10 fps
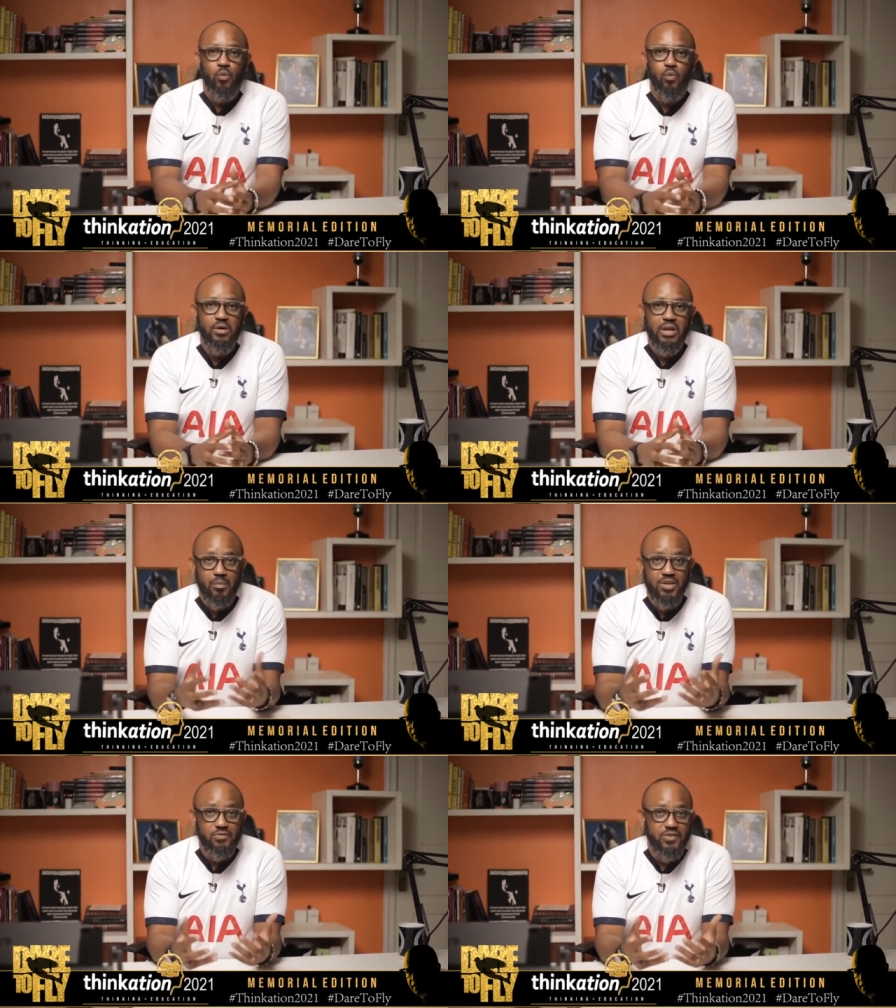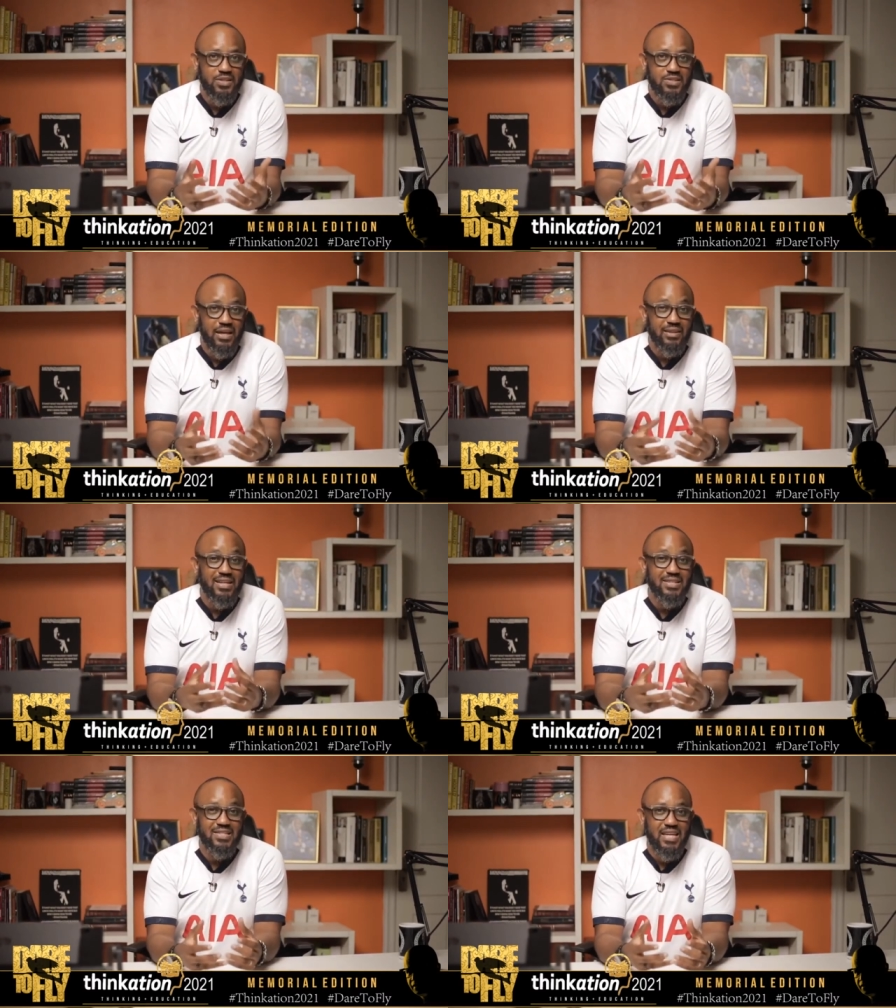What, how many feet is that?
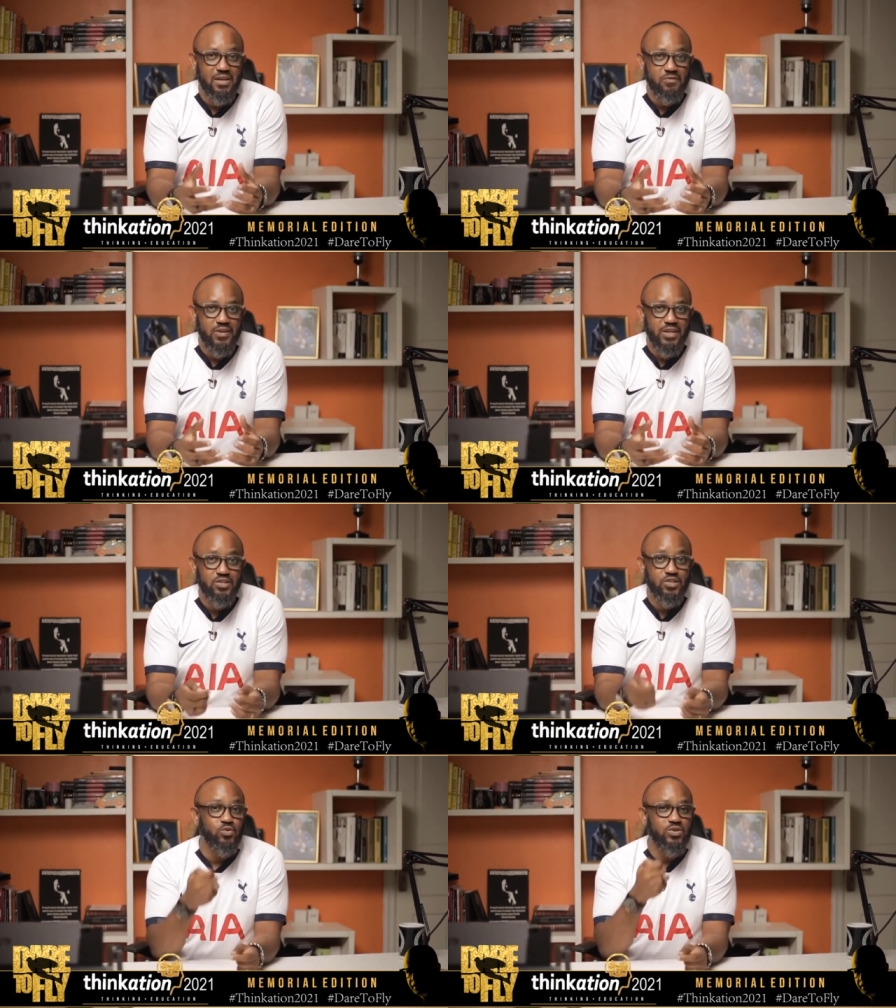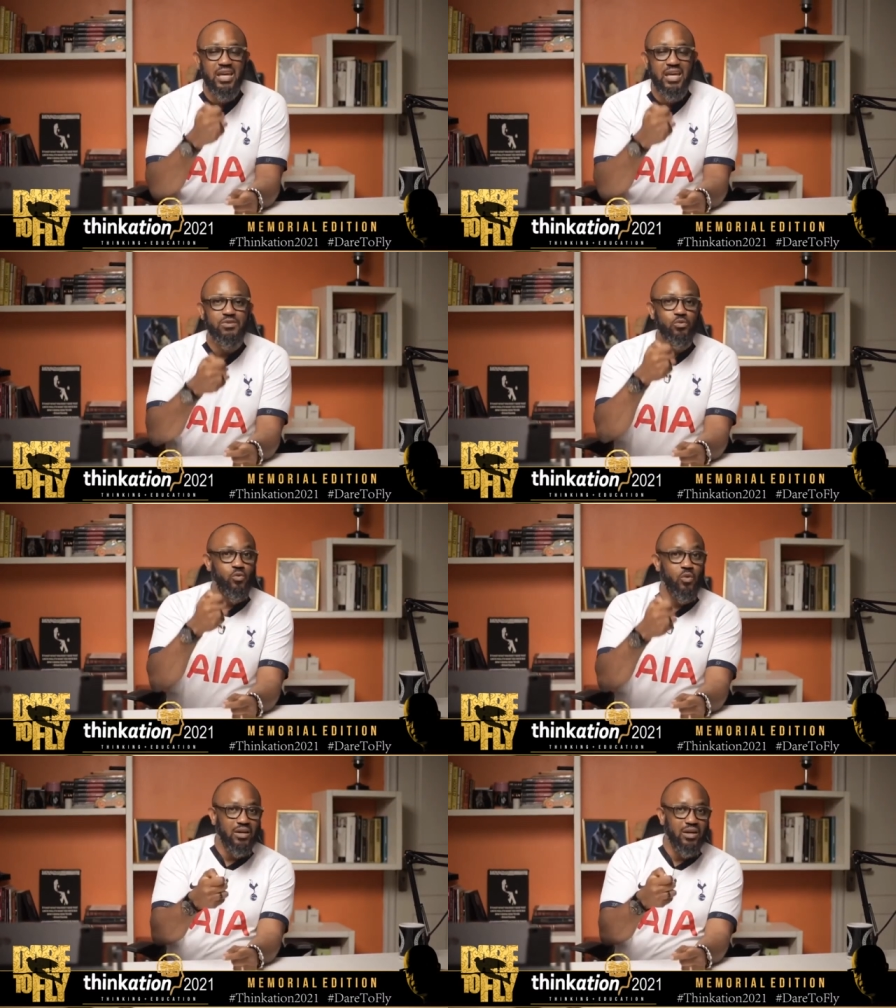That's 10 feet. So David
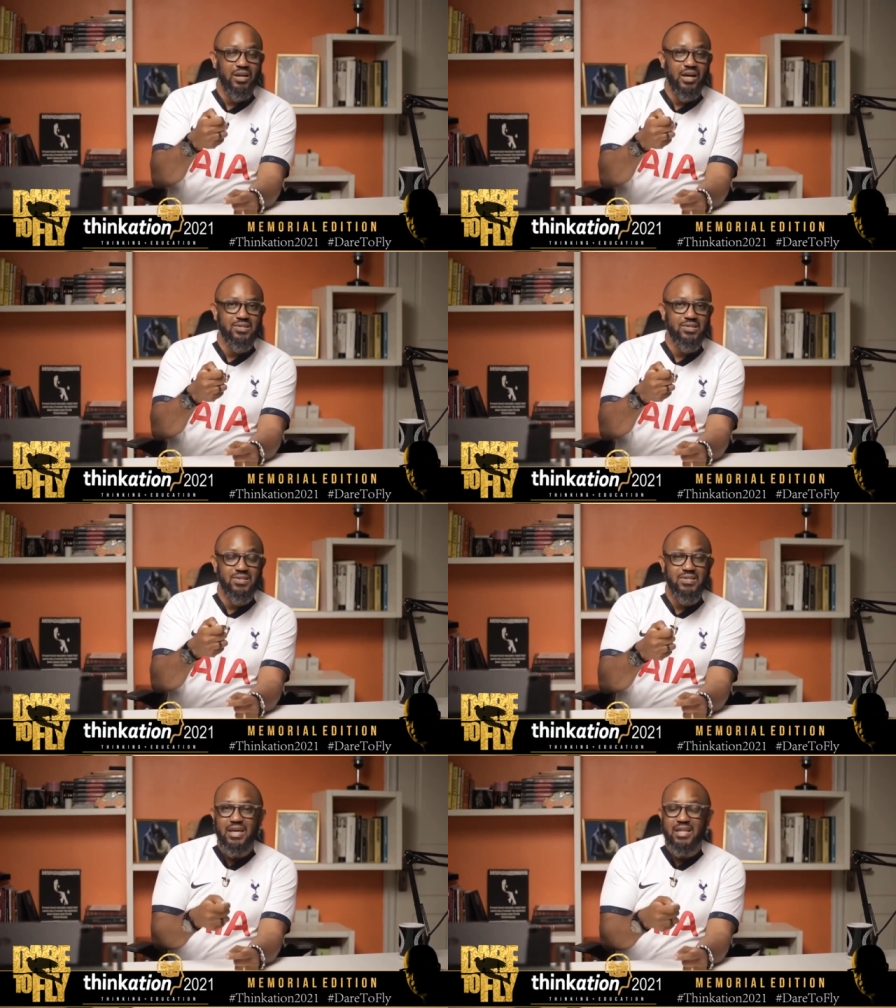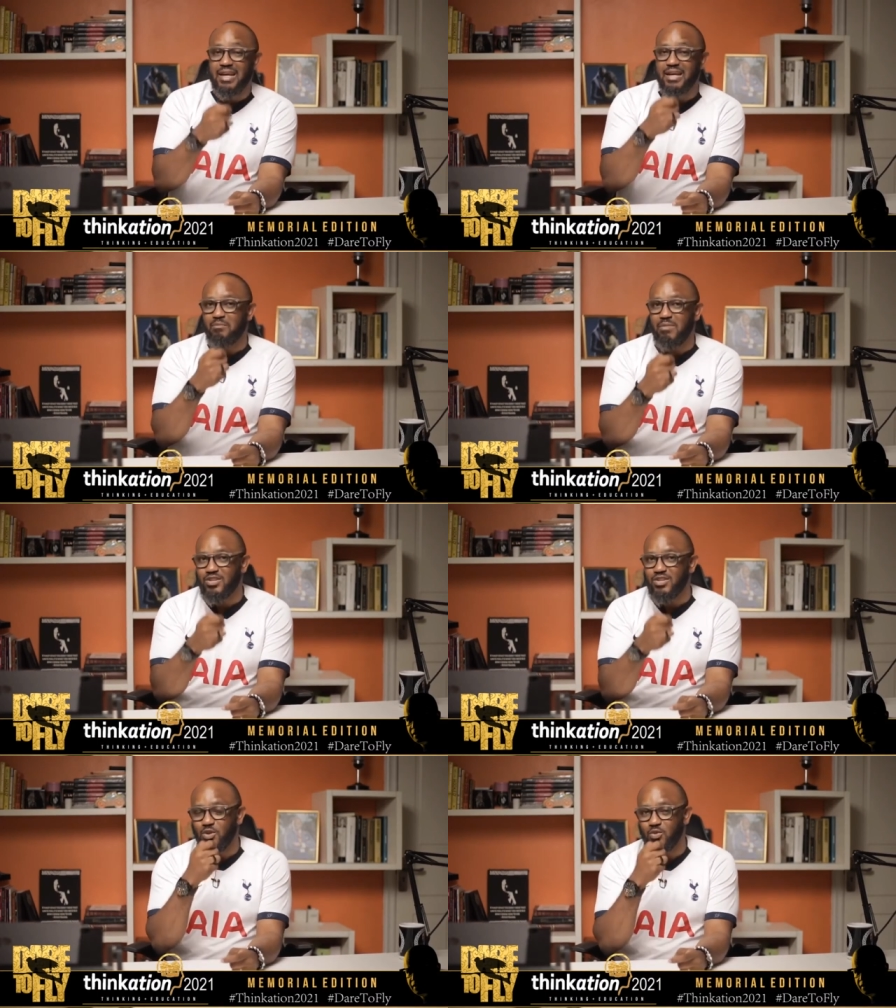recognizes that it
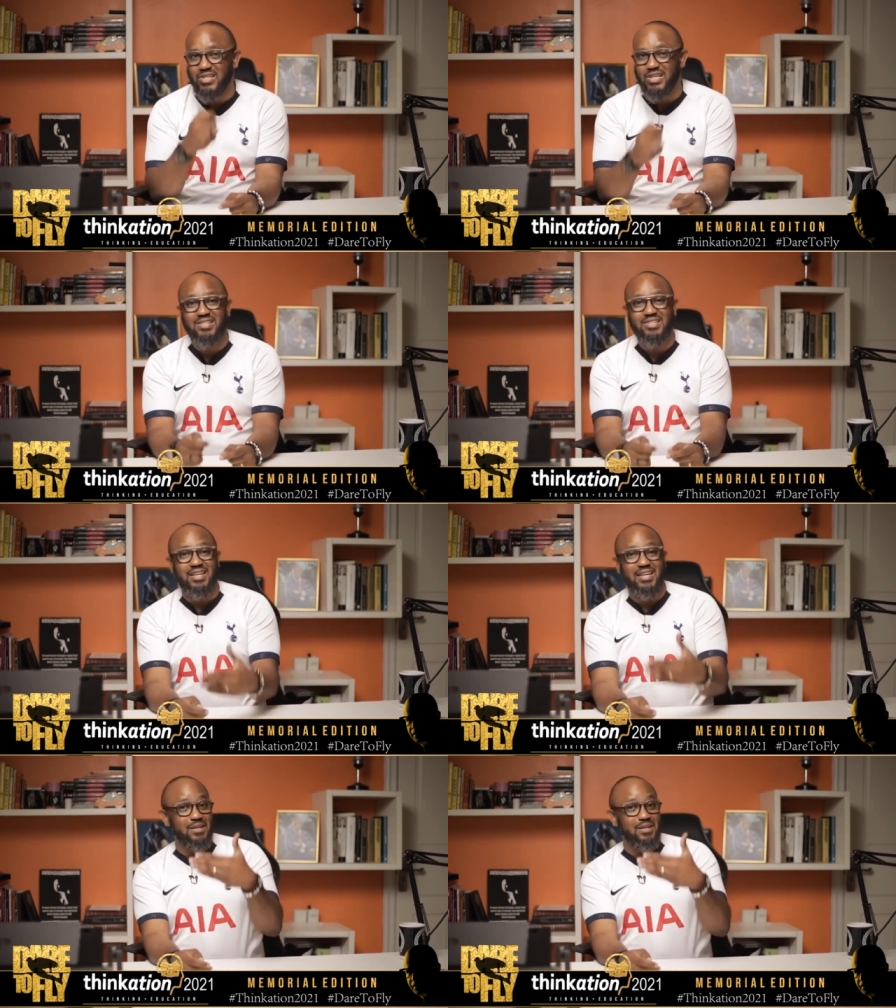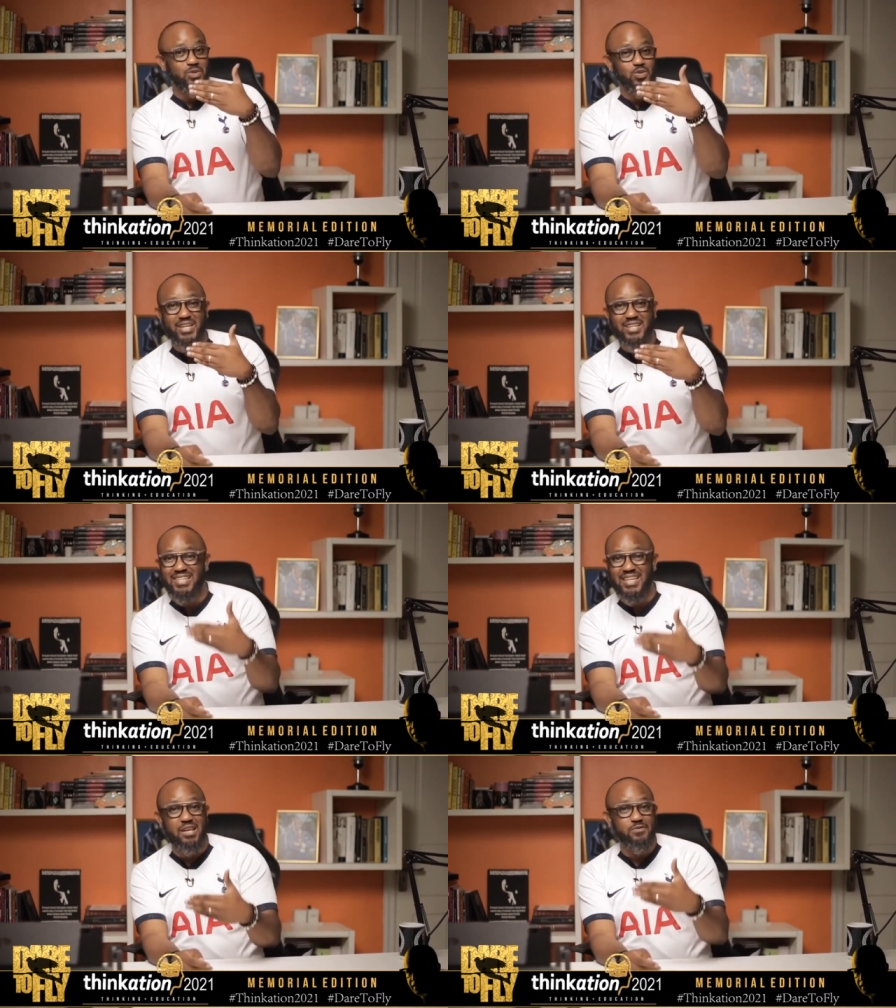makes no sense to get between
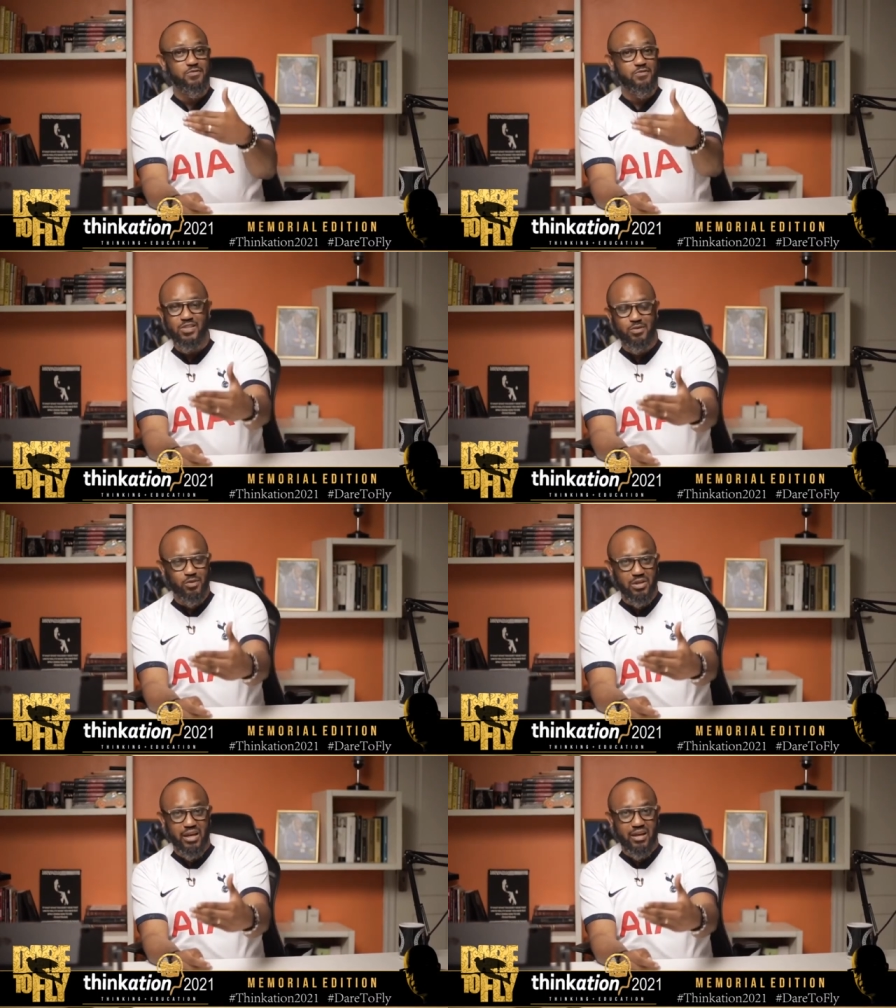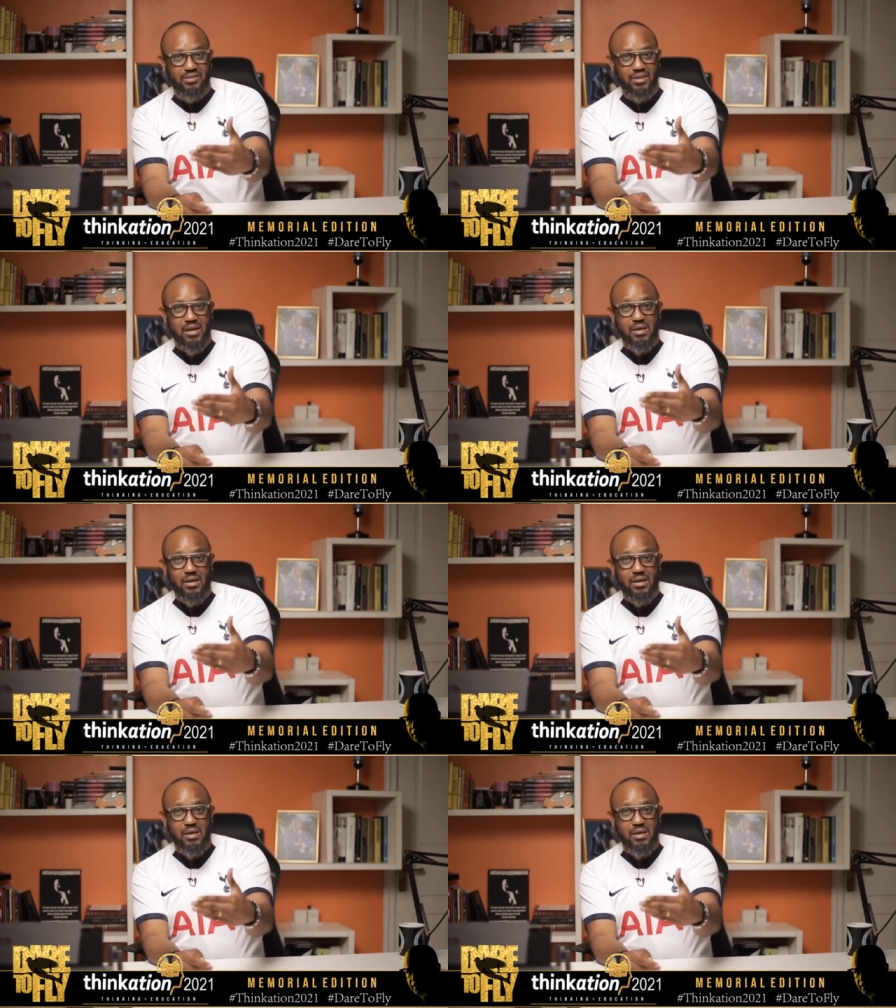10 feet of Goliath.